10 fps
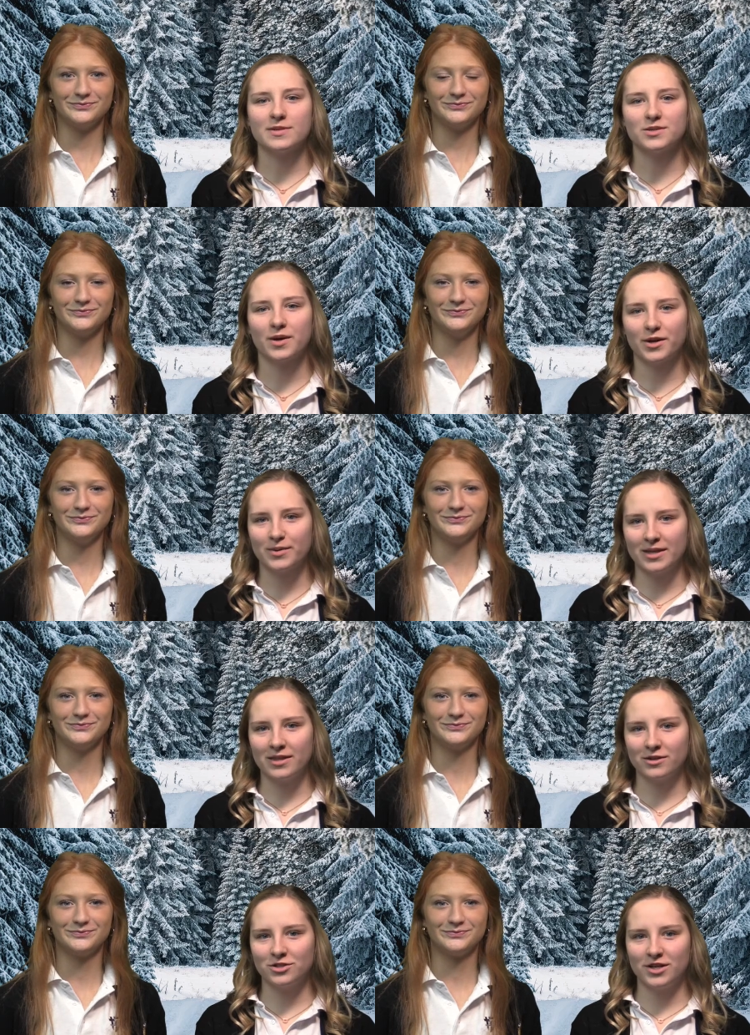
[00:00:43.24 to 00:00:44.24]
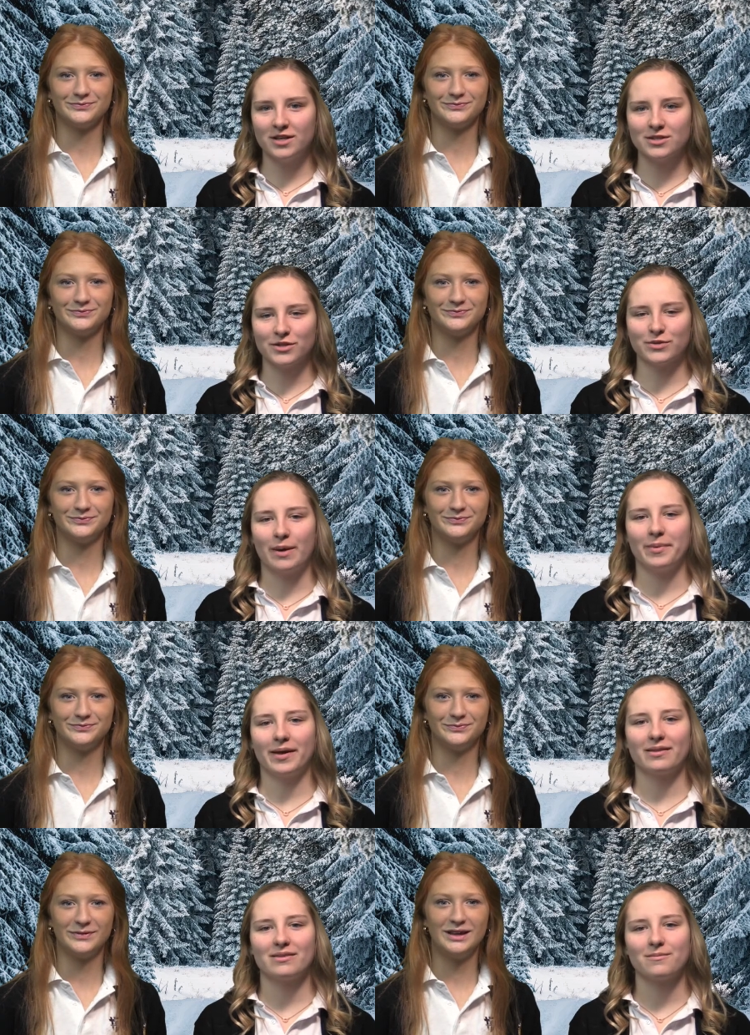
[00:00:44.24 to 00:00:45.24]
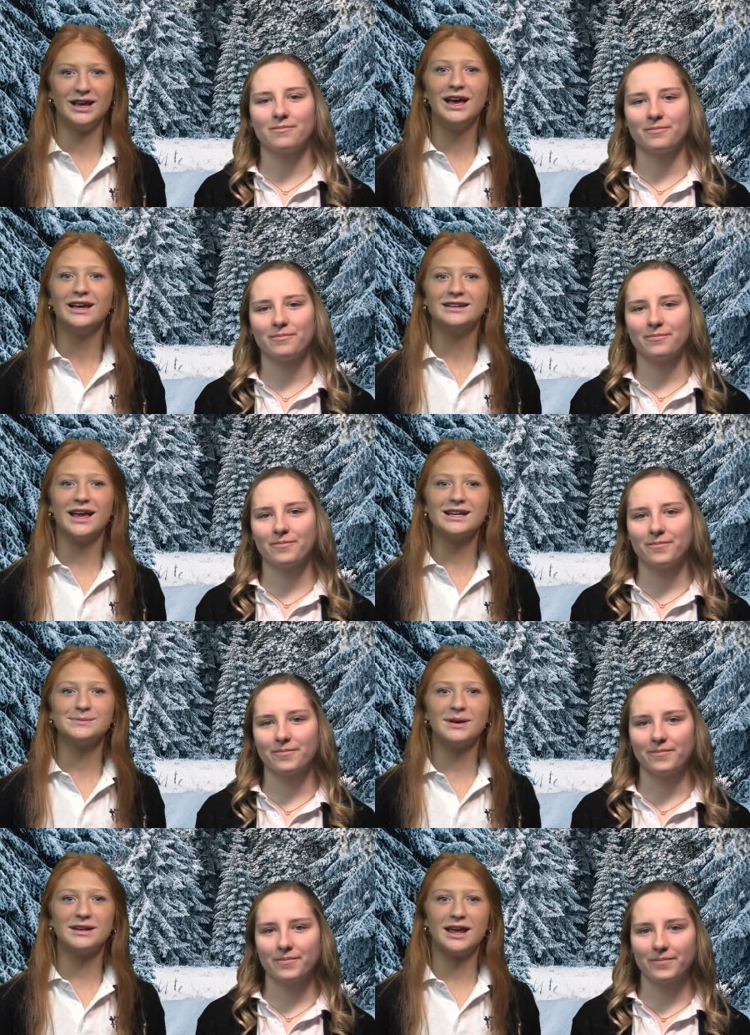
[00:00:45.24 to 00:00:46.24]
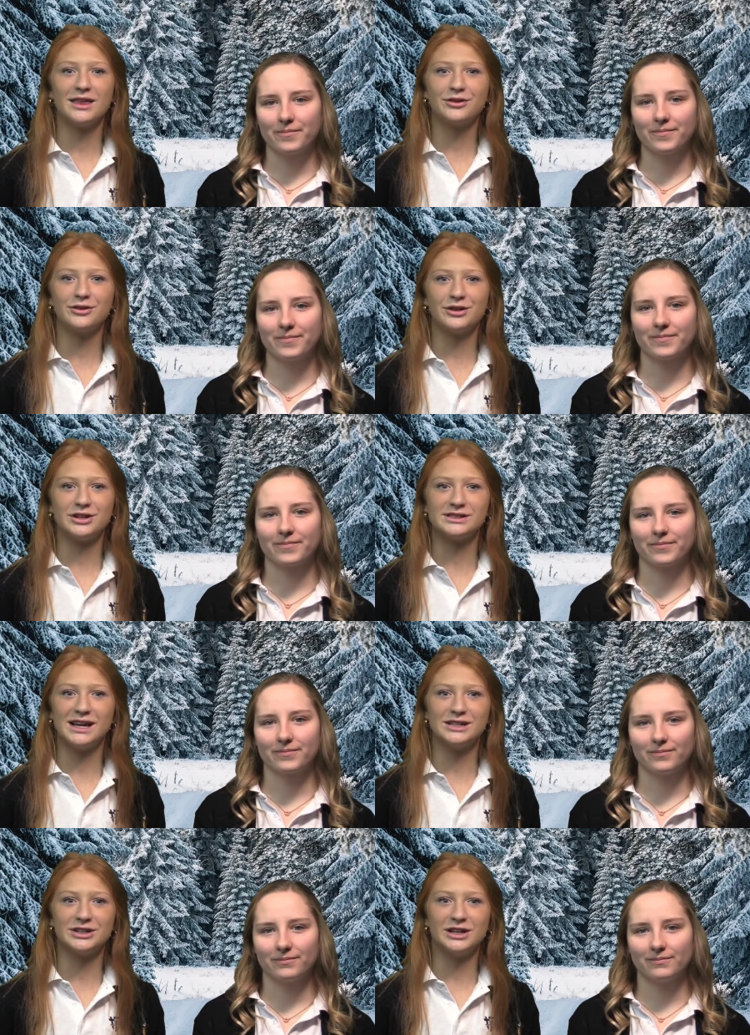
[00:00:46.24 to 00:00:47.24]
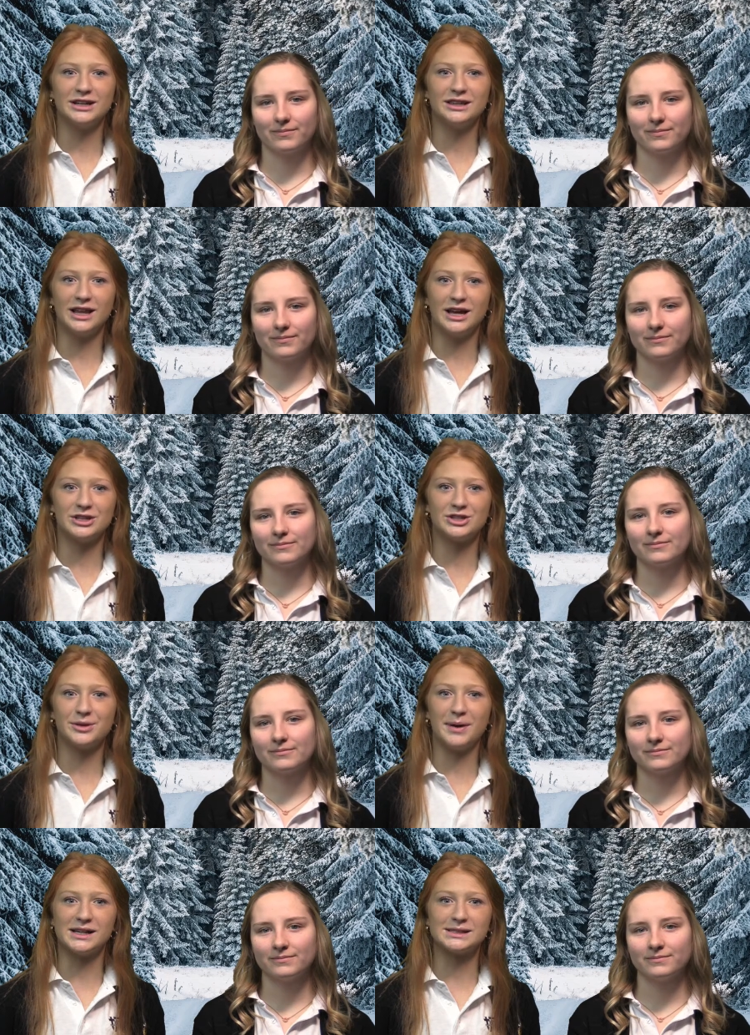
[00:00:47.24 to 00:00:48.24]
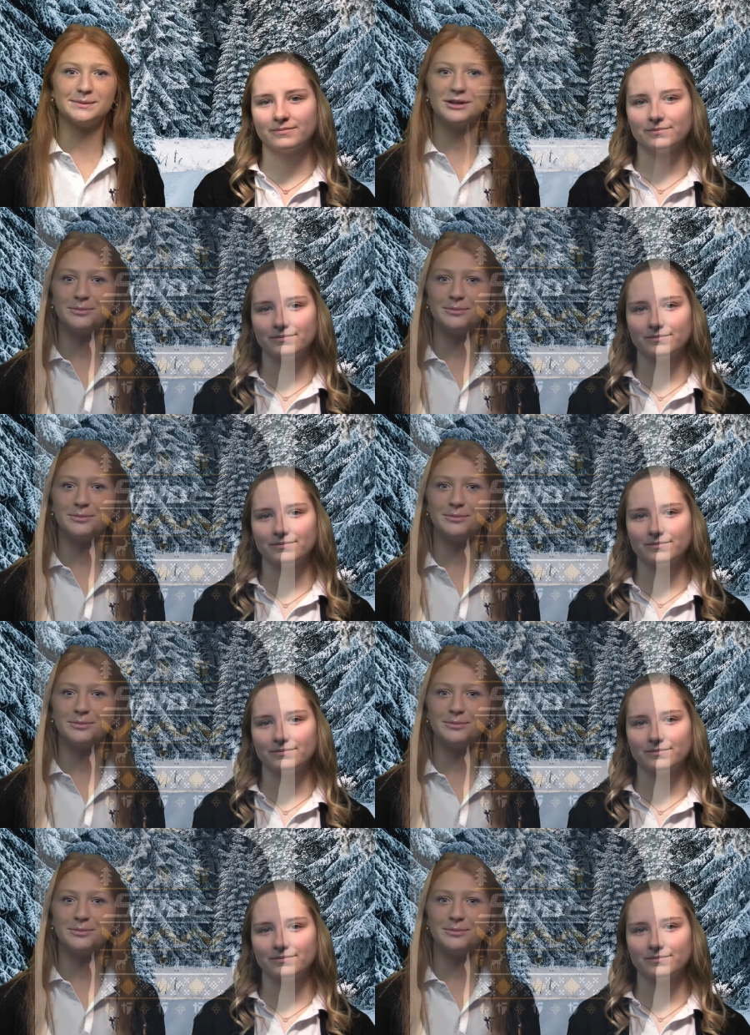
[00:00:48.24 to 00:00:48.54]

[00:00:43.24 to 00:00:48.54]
Speaker 1: sweater with either jeans or sweatpants.
Speaker 2: Next Monday through Thursday during lunch, the basketball